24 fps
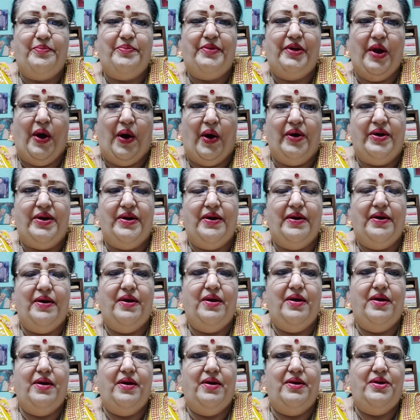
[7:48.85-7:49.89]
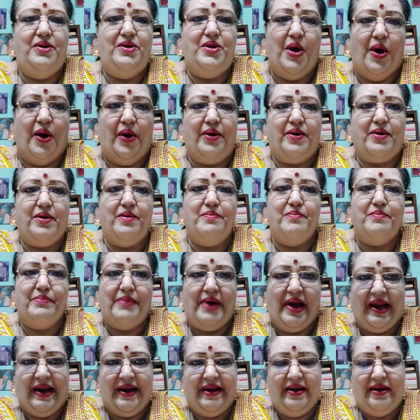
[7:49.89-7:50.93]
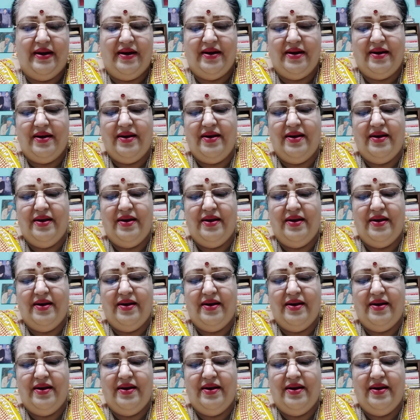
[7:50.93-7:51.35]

beyond your mind,